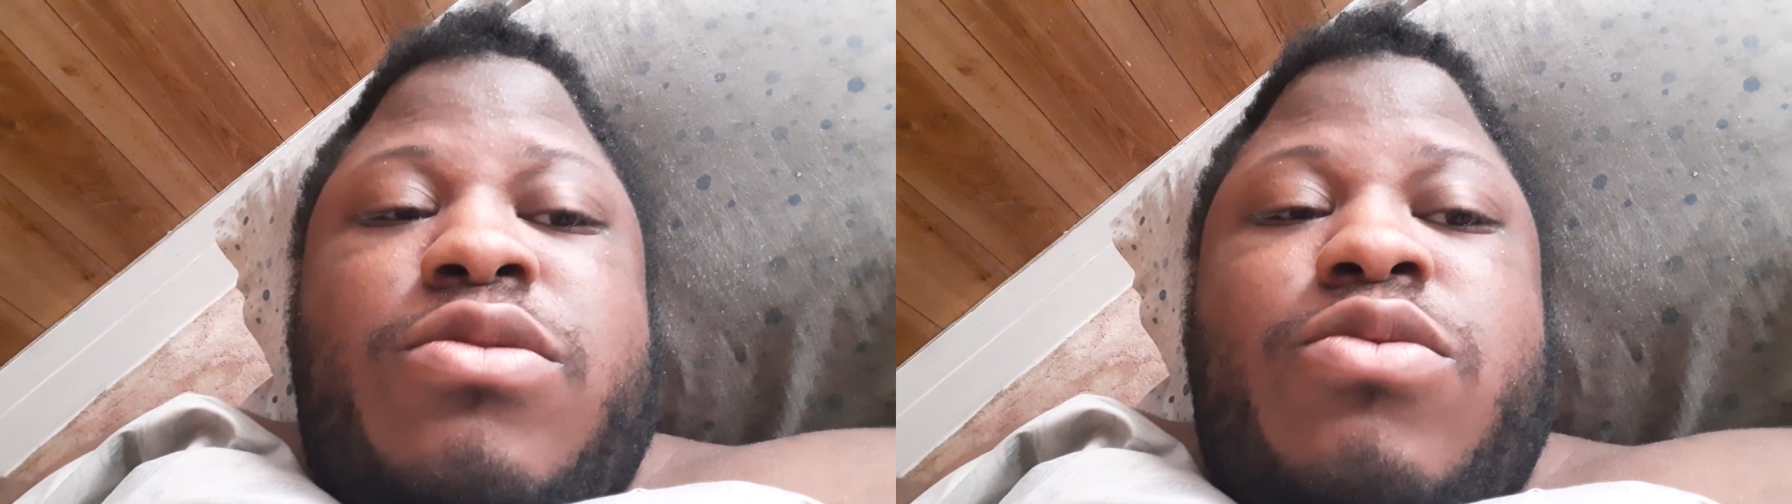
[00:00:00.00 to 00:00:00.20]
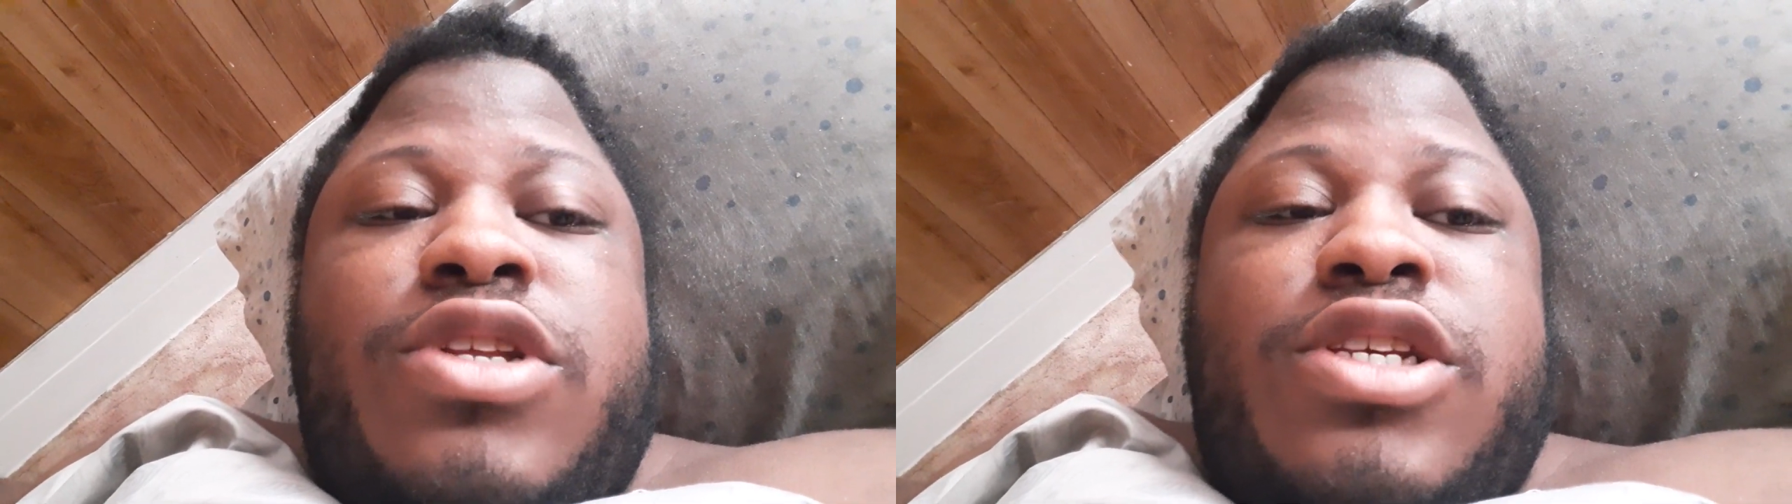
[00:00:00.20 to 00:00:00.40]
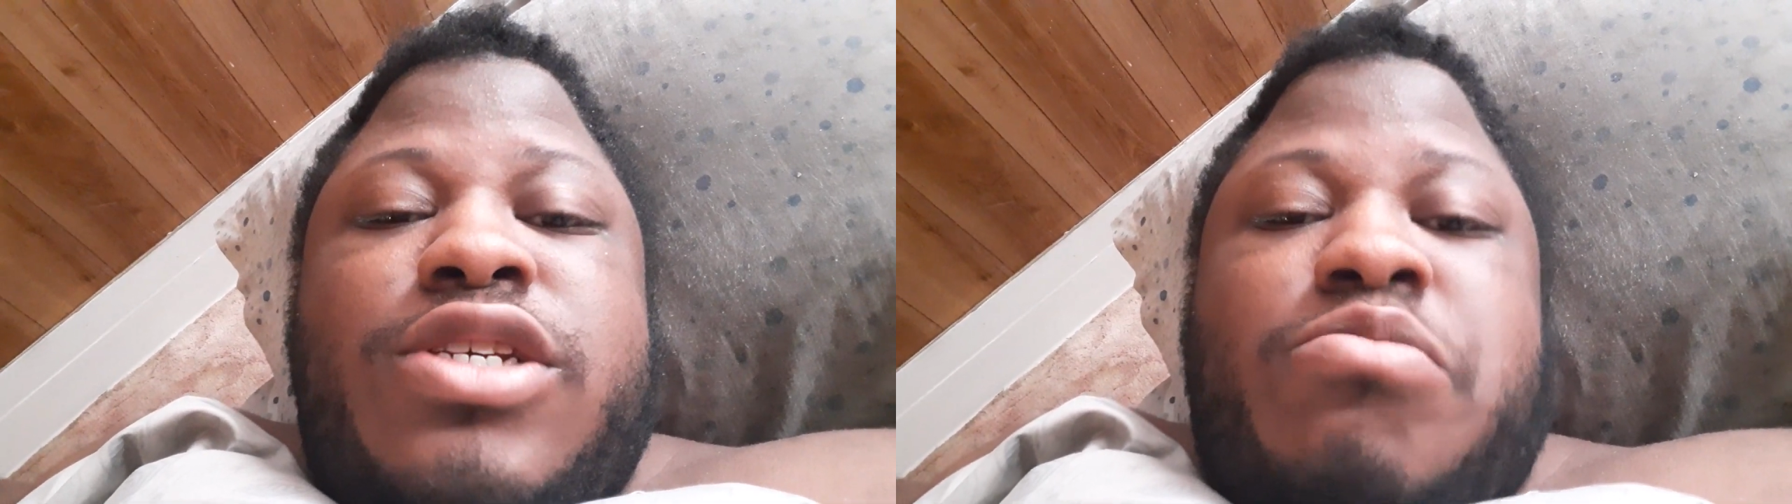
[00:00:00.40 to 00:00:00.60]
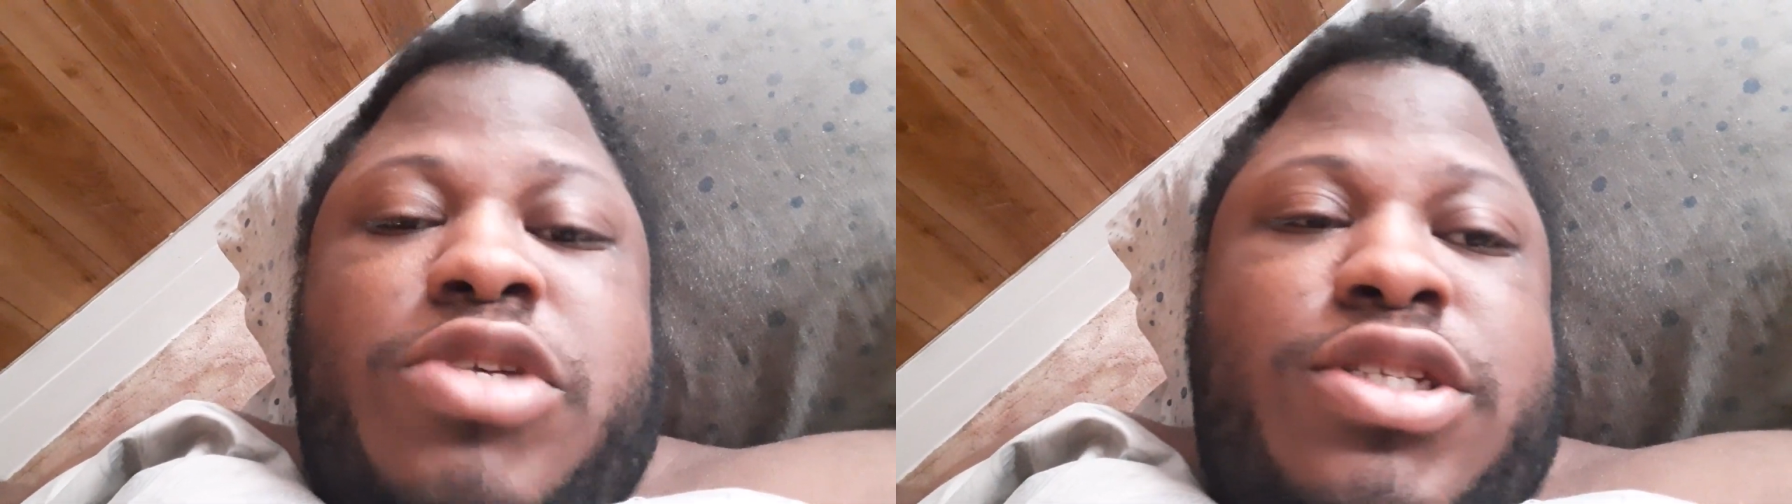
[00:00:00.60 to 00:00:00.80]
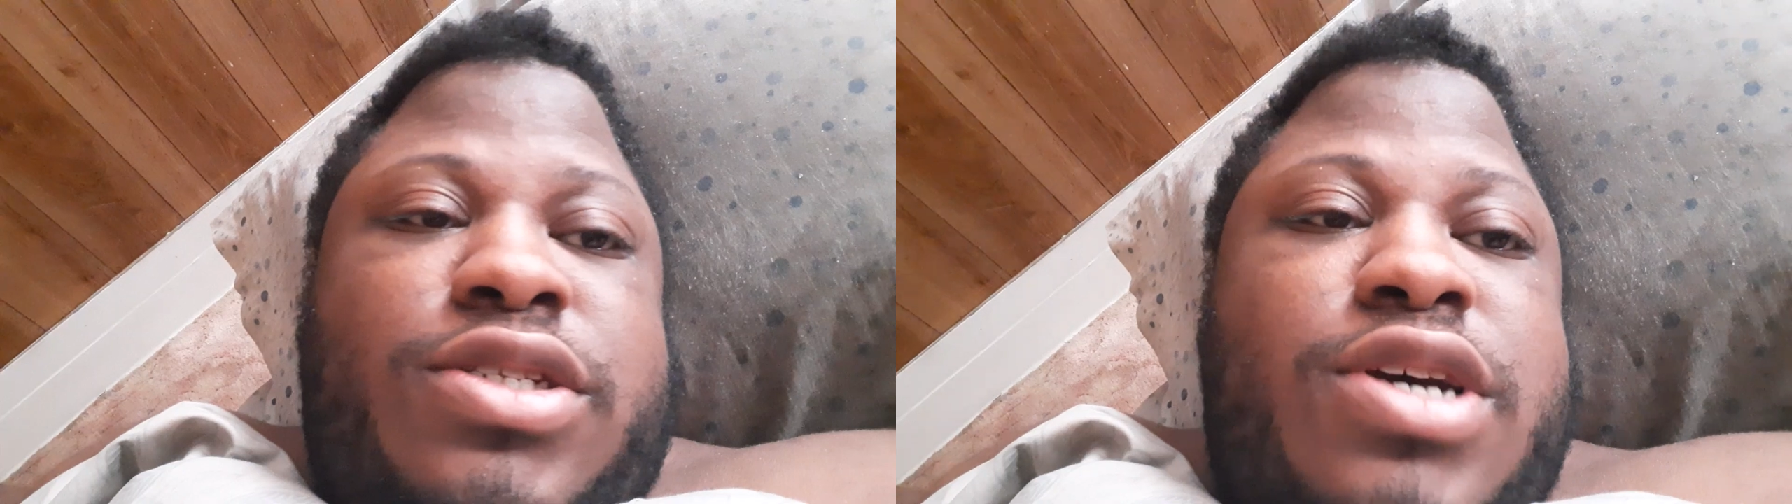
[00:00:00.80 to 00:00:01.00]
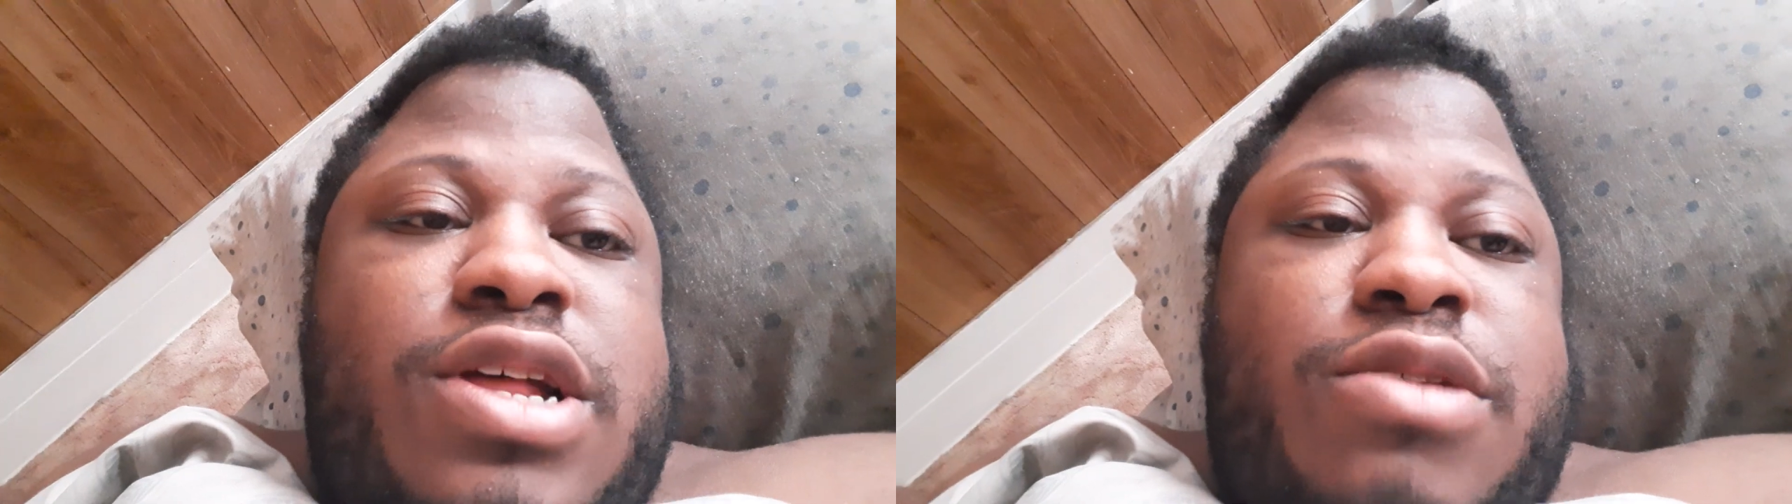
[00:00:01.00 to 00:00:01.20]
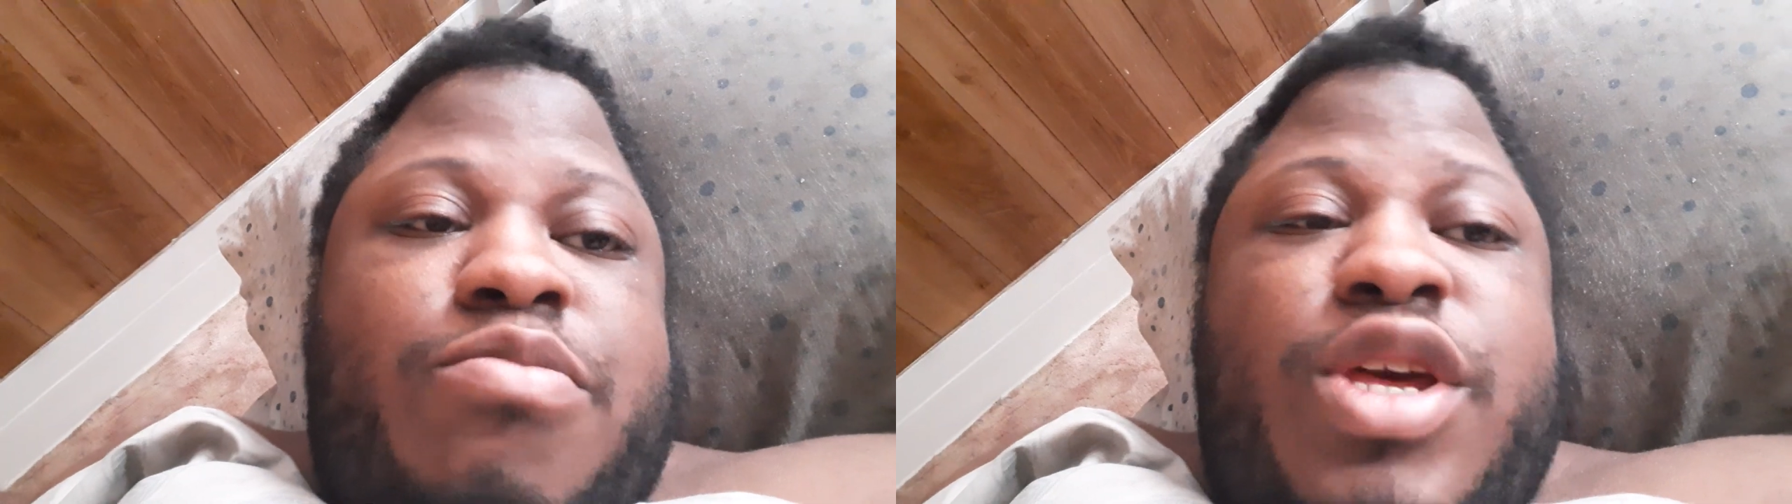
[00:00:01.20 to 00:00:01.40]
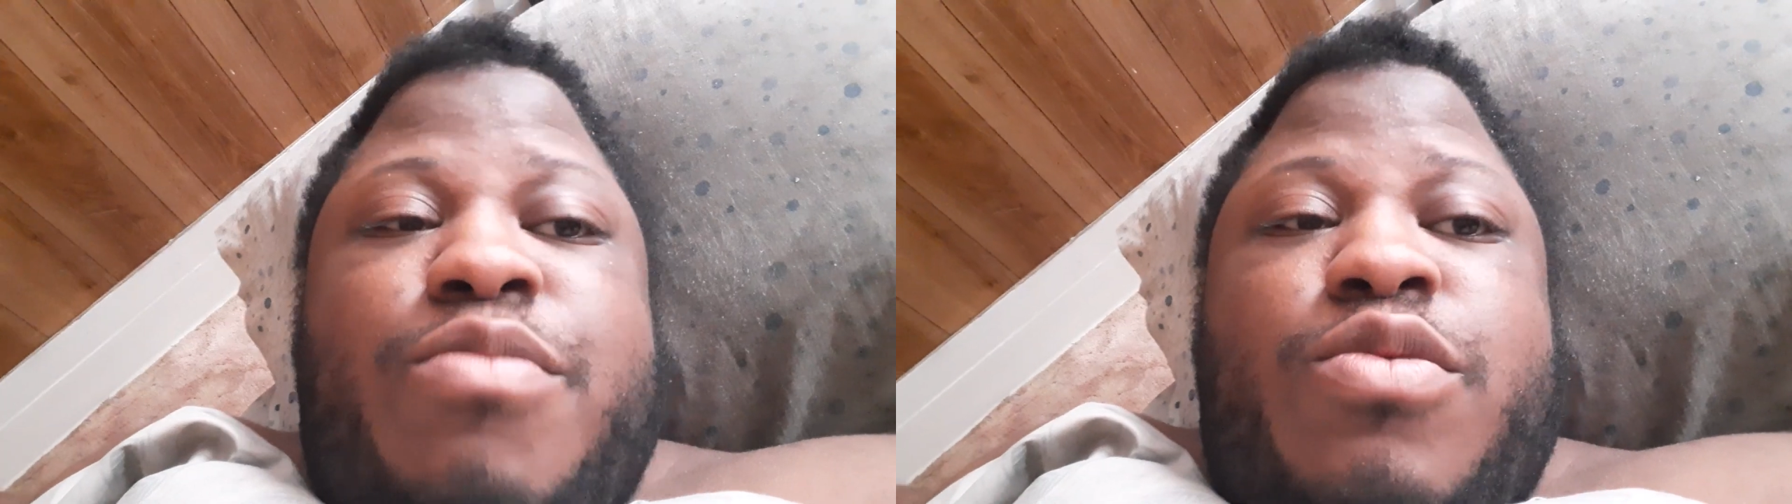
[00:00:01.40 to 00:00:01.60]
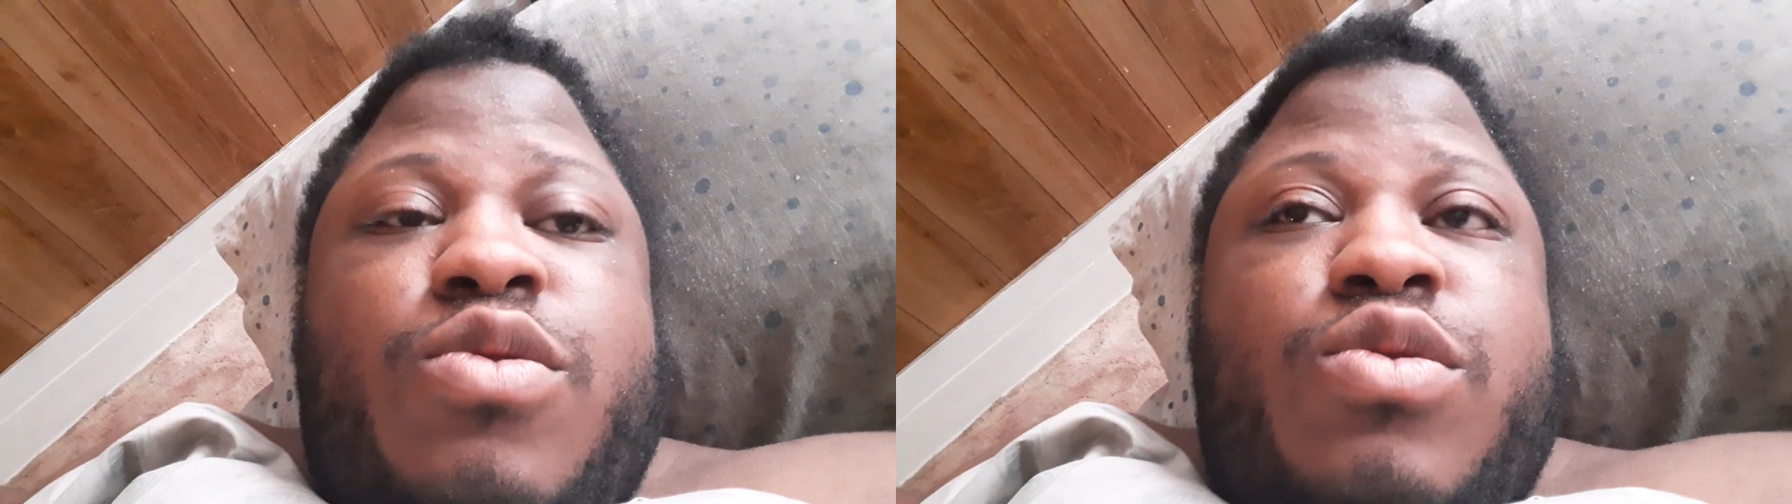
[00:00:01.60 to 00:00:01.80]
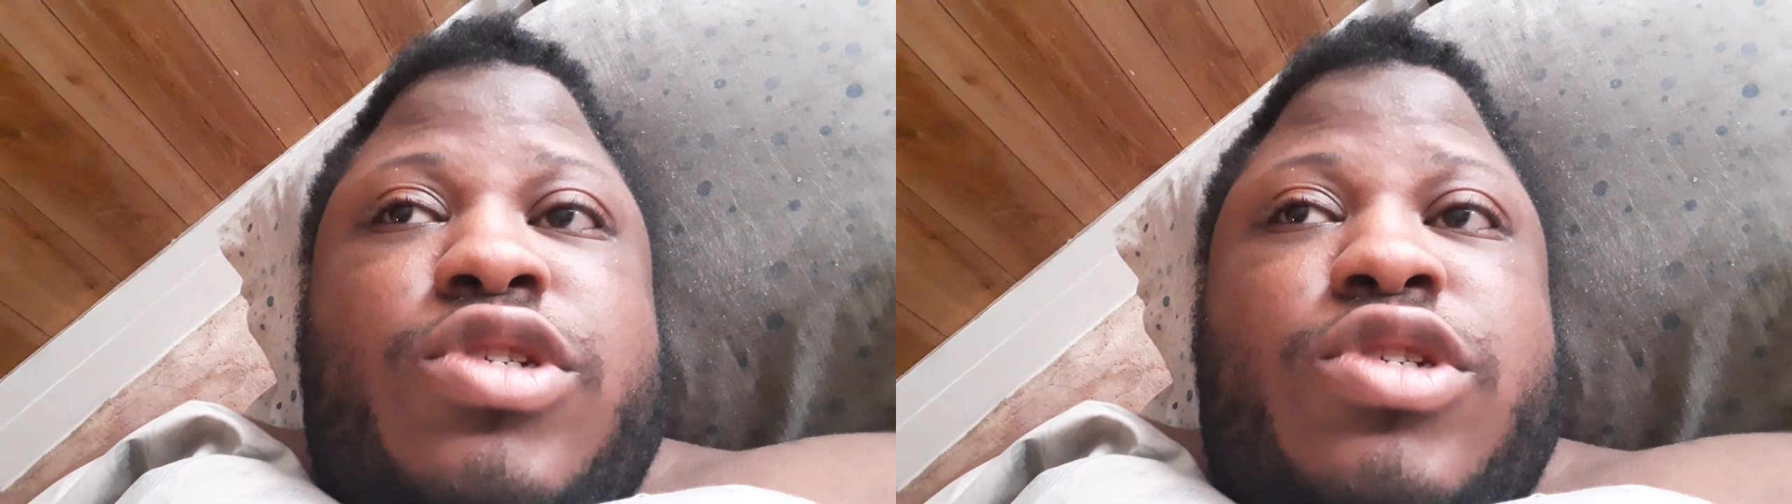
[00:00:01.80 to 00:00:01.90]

when he meets other people